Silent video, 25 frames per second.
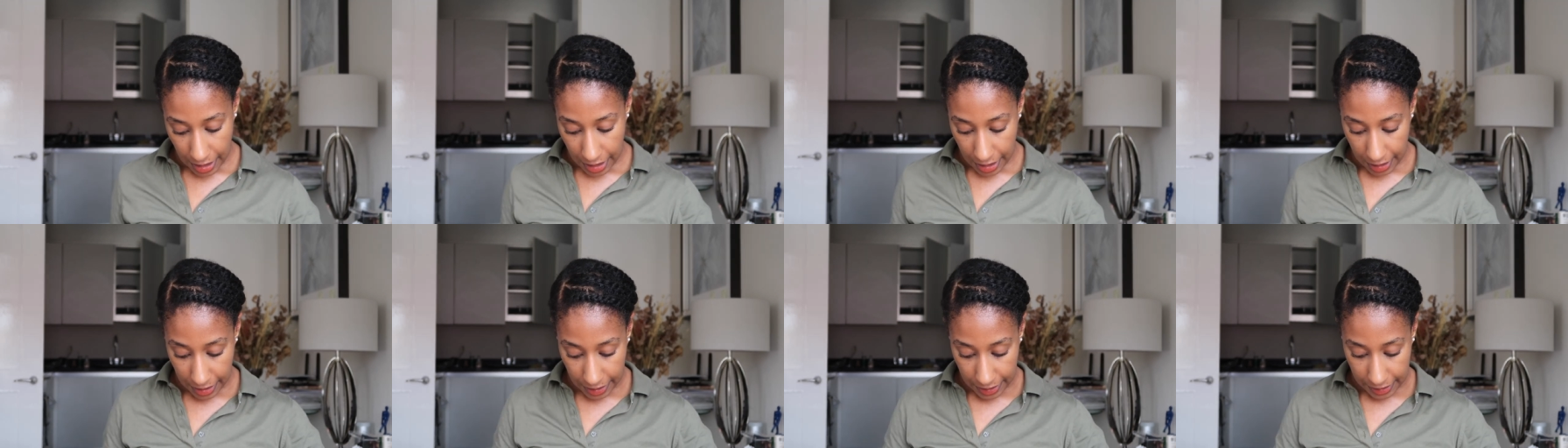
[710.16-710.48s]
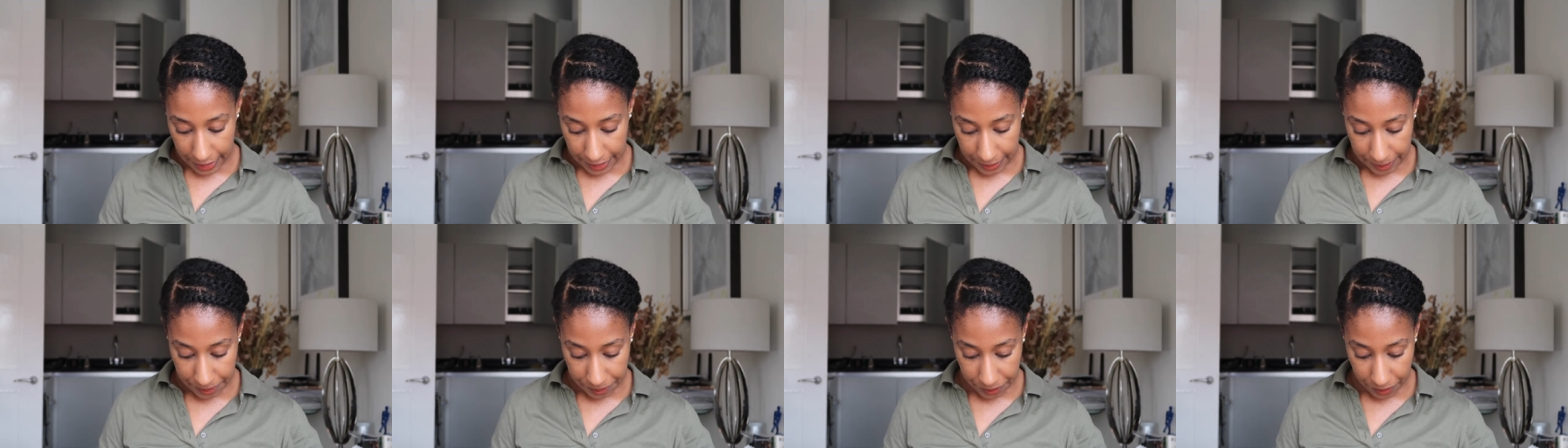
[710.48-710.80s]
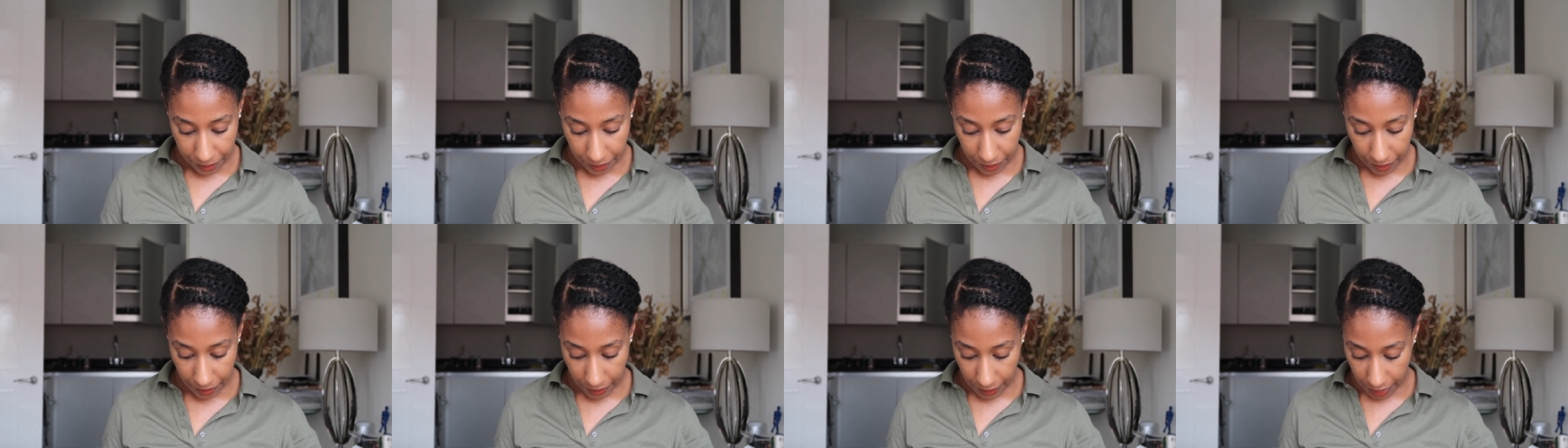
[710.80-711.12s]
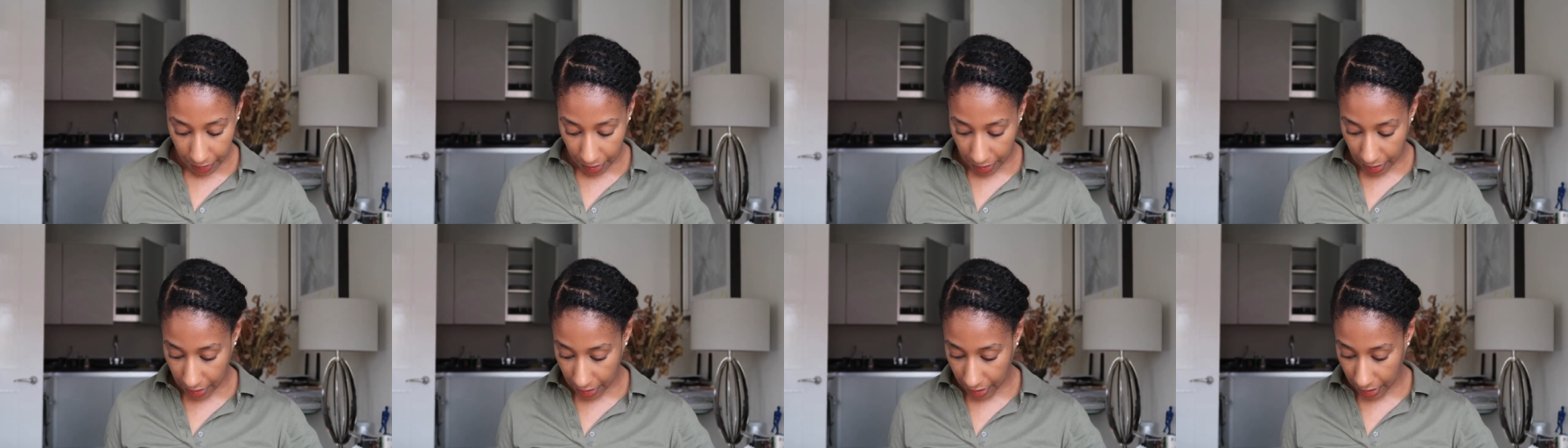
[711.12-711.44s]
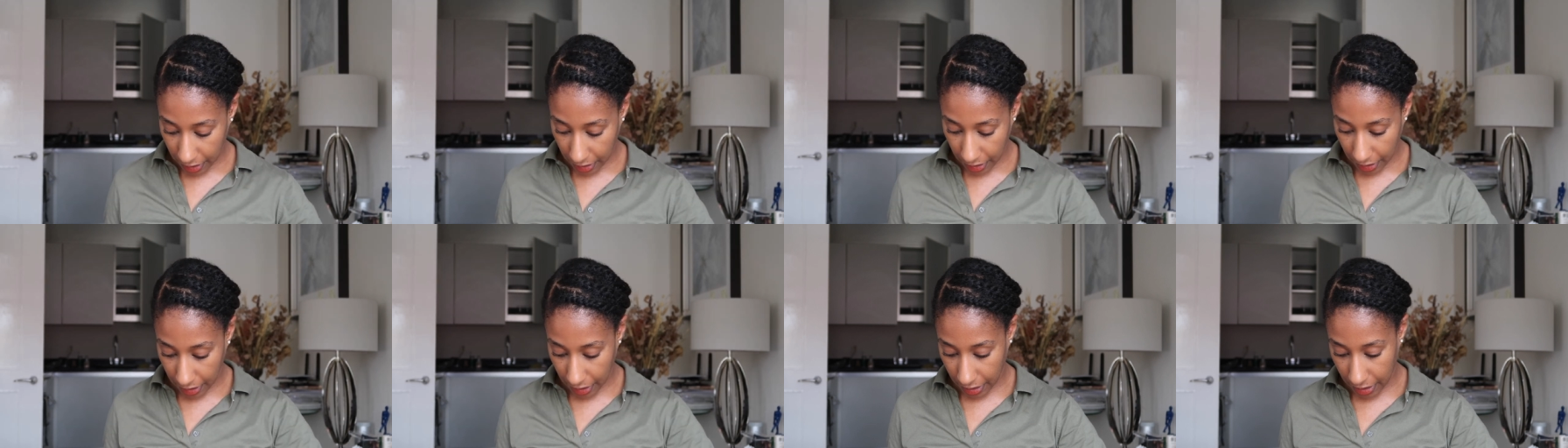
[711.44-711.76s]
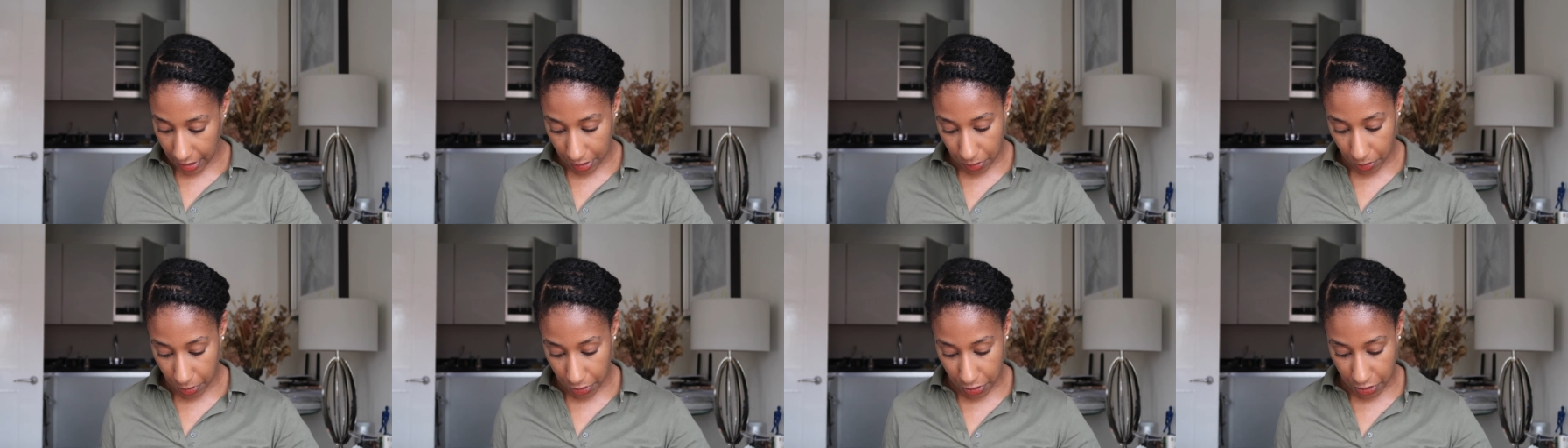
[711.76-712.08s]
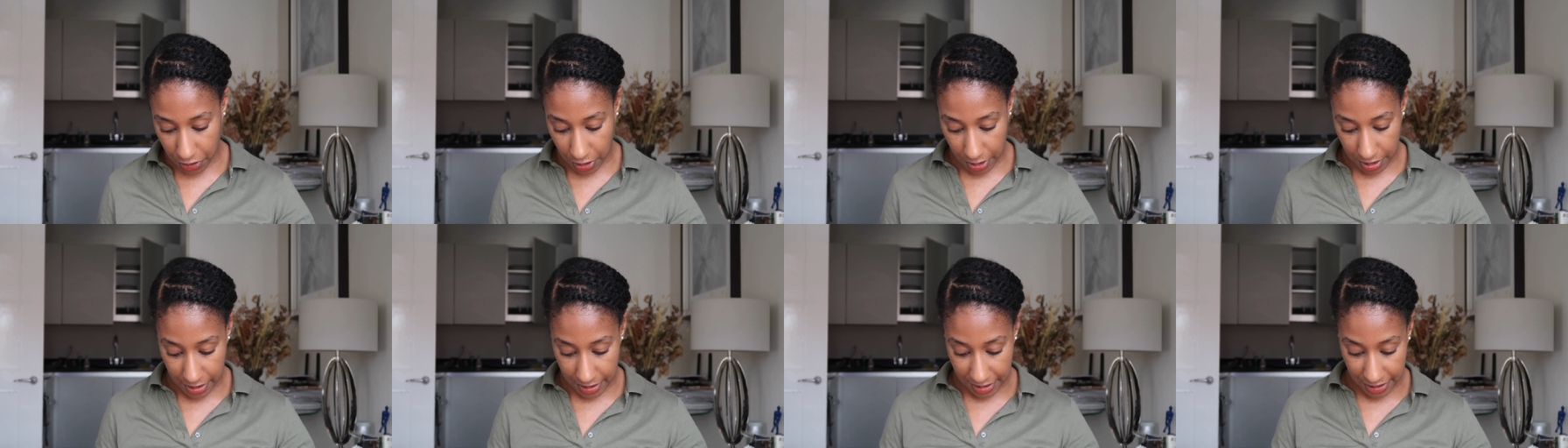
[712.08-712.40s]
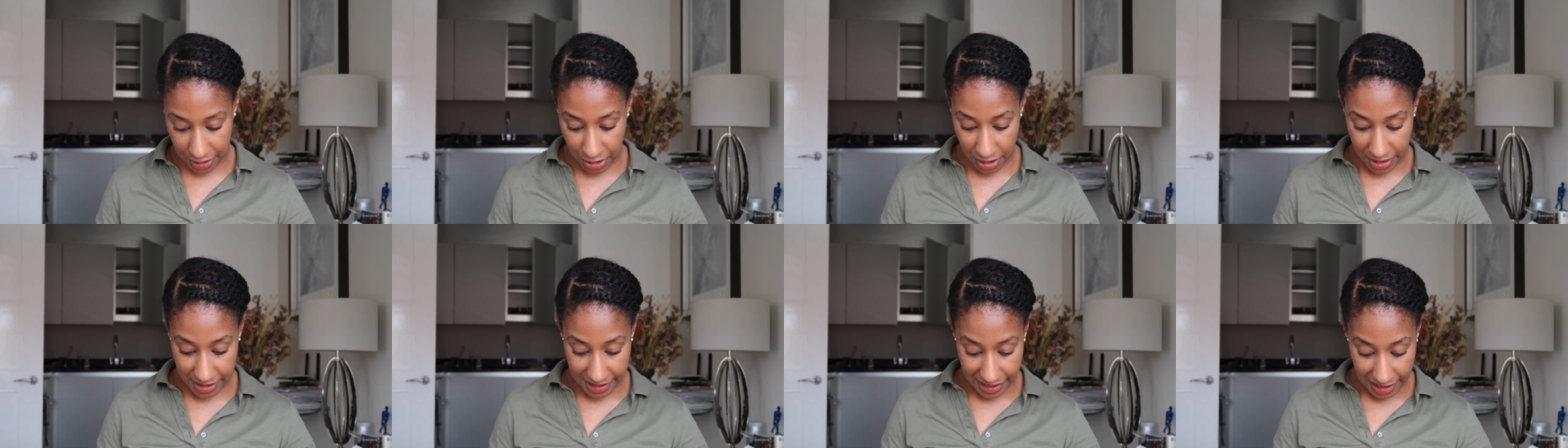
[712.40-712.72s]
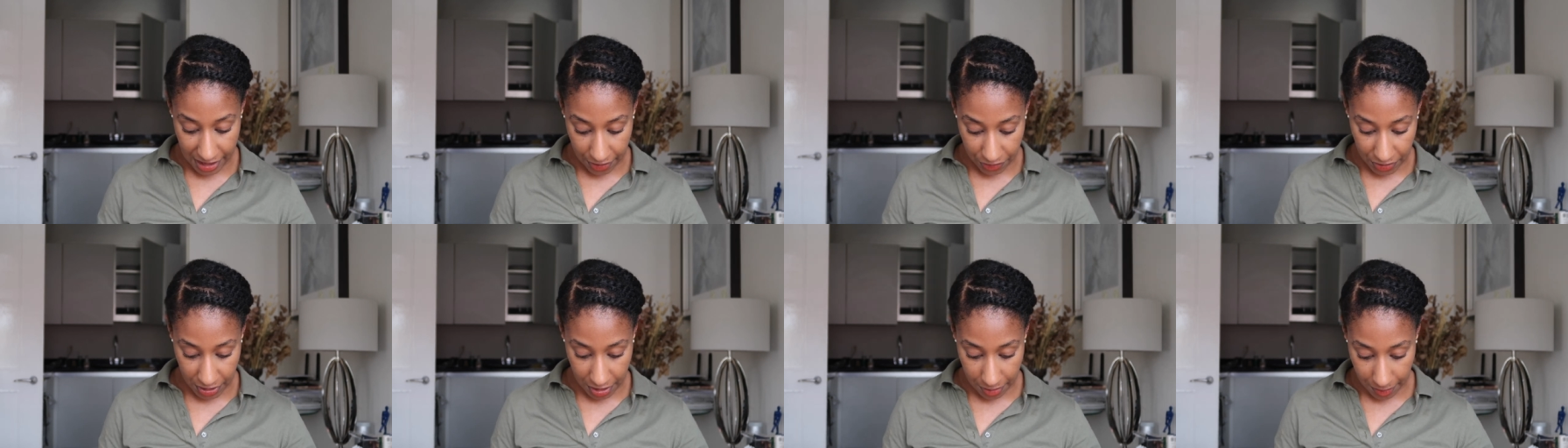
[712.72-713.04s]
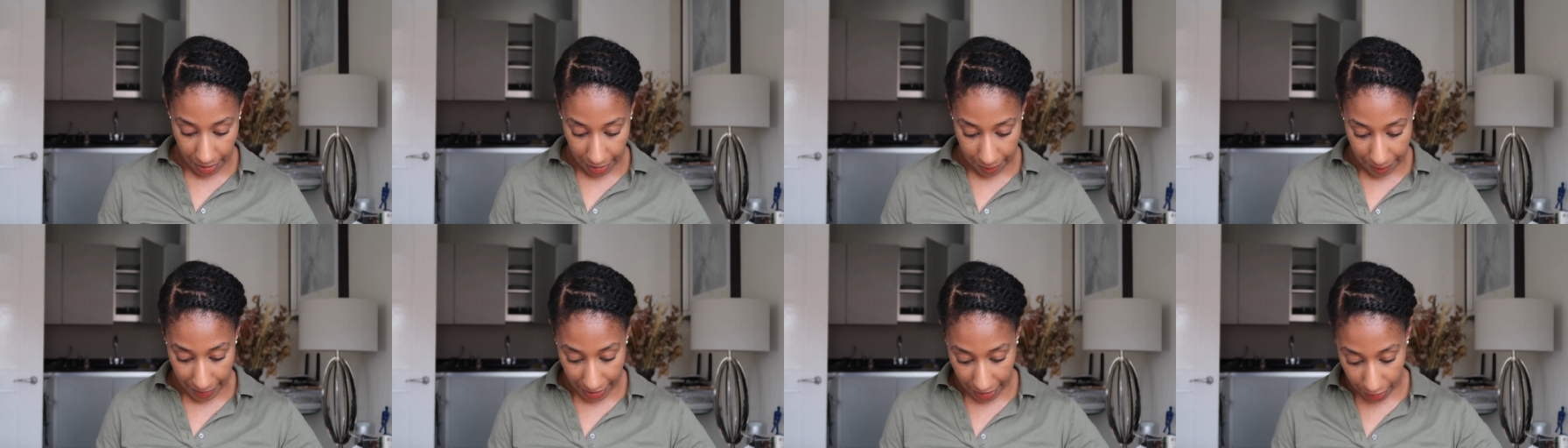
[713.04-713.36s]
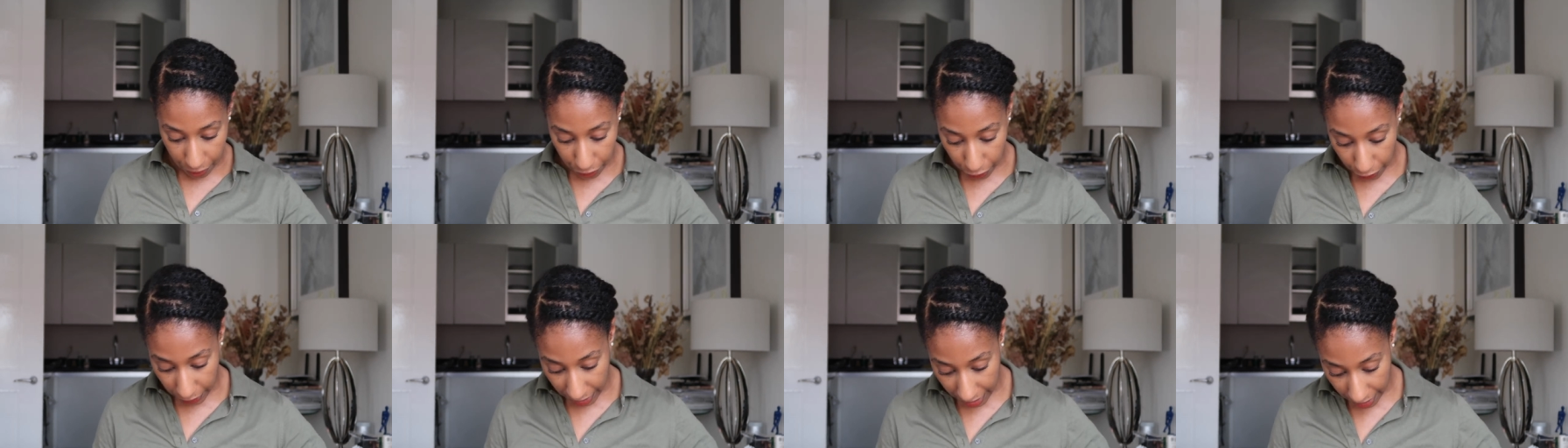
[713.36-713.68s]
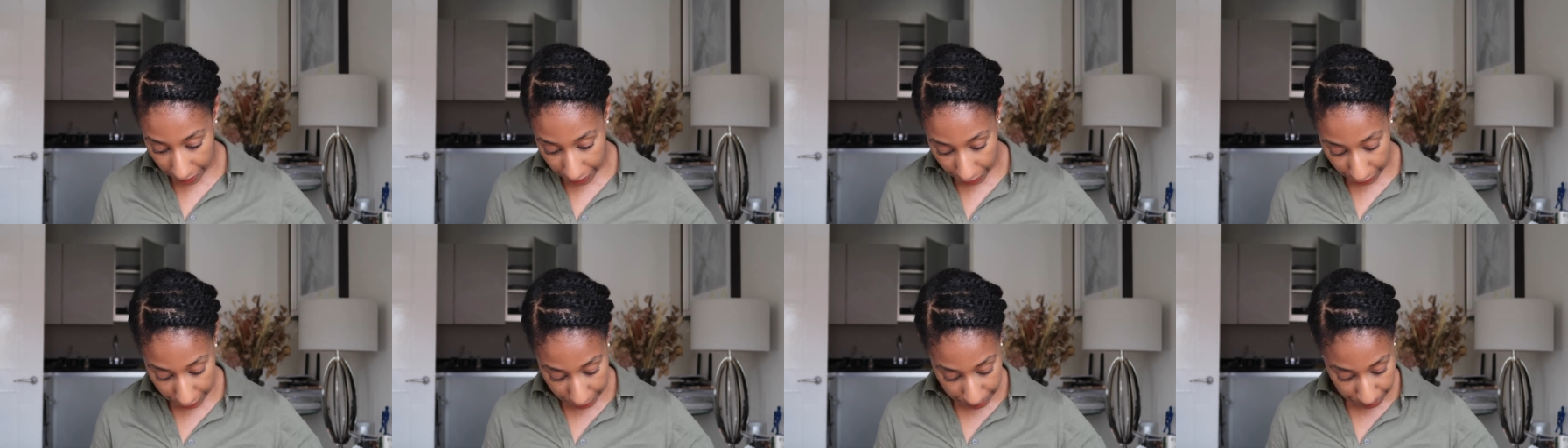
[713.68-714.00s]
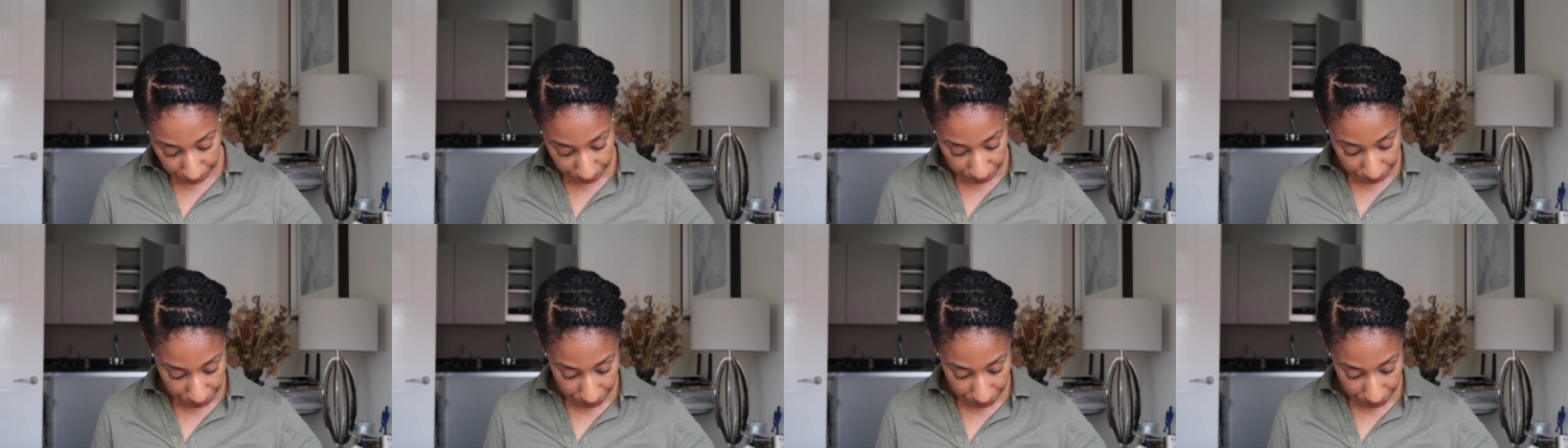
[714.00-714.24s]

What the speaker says: It just lived in my bag forever.